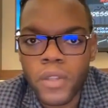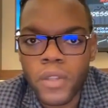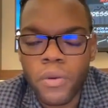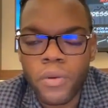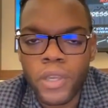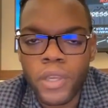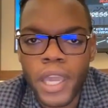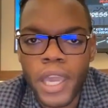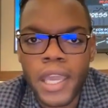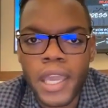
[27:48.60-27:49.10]

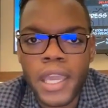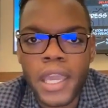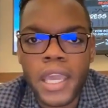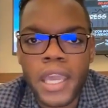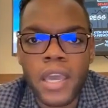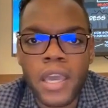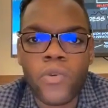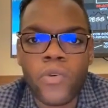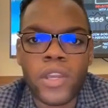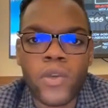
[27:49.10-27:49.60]
Okay,
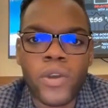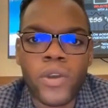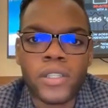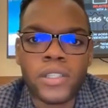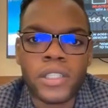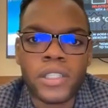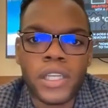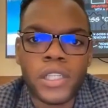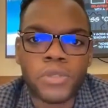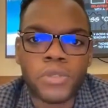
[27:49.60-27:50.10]
when he went
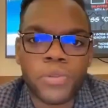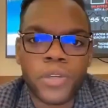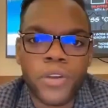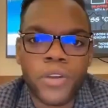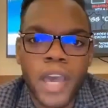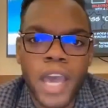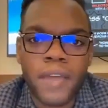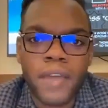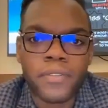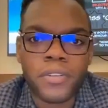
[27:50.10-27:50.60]
to
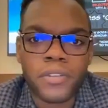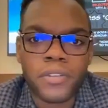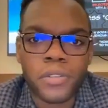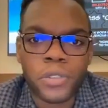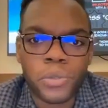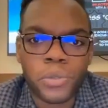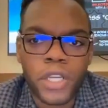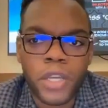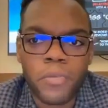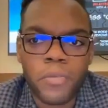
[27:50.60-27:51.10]
Israel after the
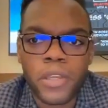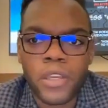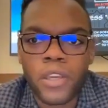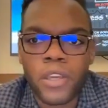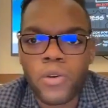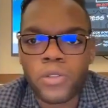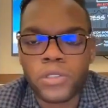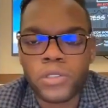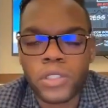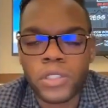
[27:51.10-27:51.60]
trip, he
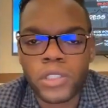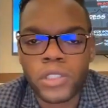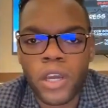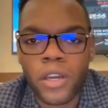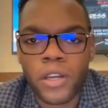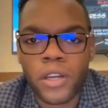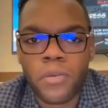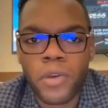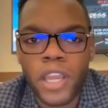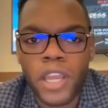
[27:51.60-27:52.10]
goes to
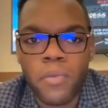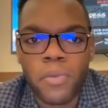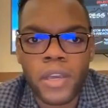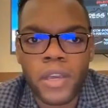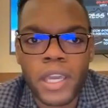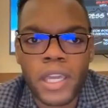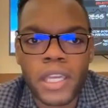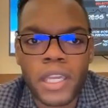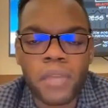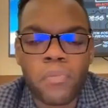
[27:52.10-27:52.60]
Saudi
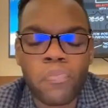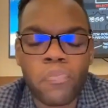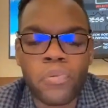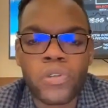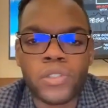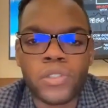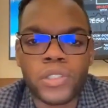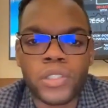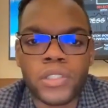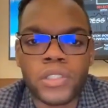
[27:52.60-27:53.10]
Arabia and he
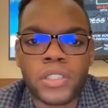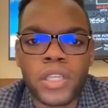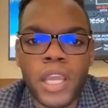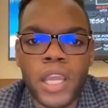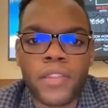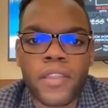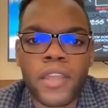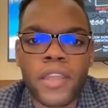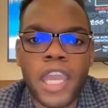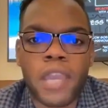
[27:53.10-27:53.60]
pushes
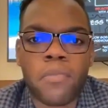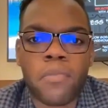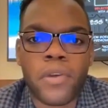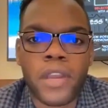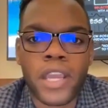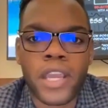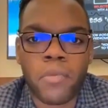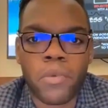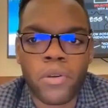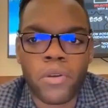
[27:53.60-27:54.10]
the
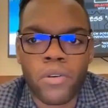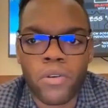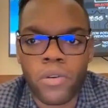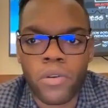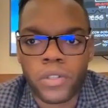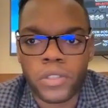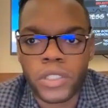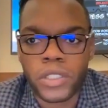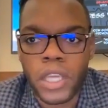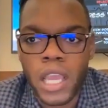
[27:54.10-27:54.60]
Abraham
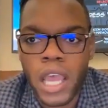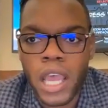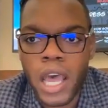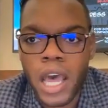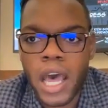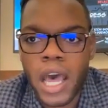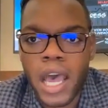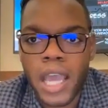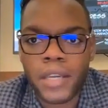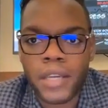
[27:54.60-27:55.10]
Accords.
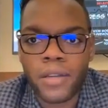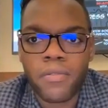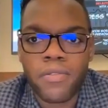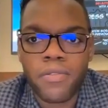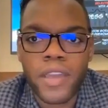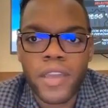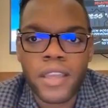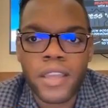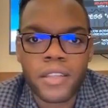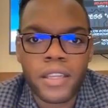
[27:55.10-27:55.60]
I don't
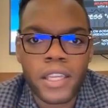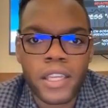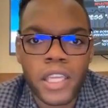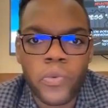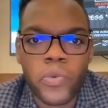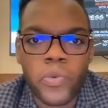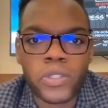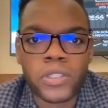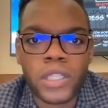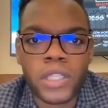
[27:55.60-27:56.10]
think that
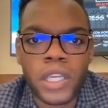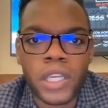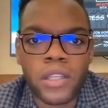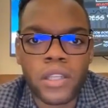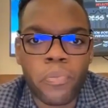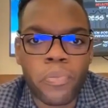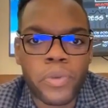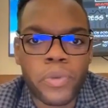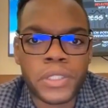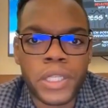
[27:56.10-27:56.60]
he was in
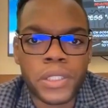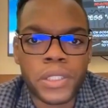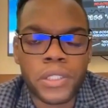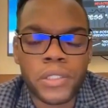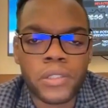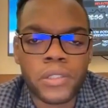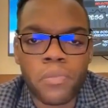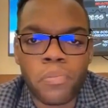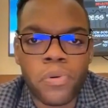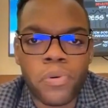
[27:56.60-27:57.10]
the
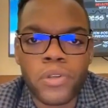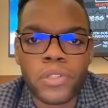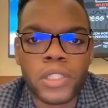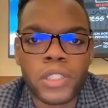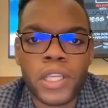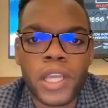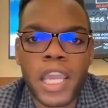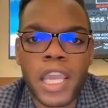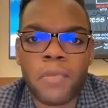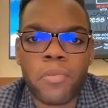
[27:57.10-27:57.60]
position to push
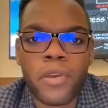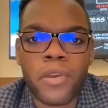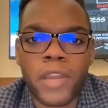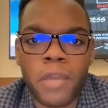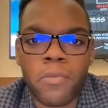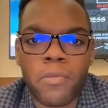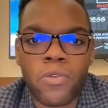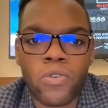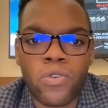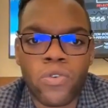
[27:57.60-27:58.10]
the
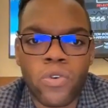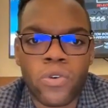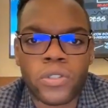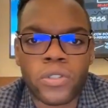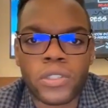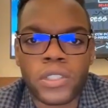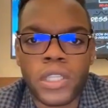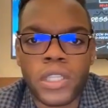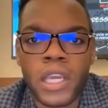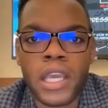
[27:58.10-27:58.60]
Abraham
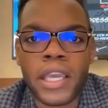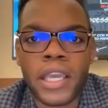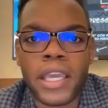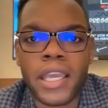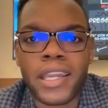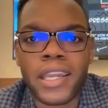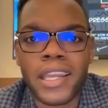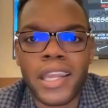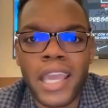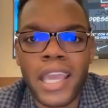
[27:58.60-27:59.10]
Accords
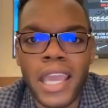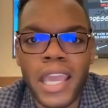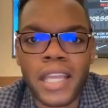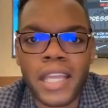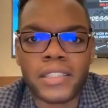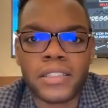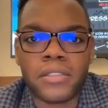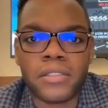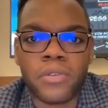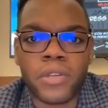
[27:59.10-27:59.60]
and
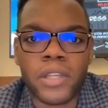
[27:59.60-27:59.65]
enhanced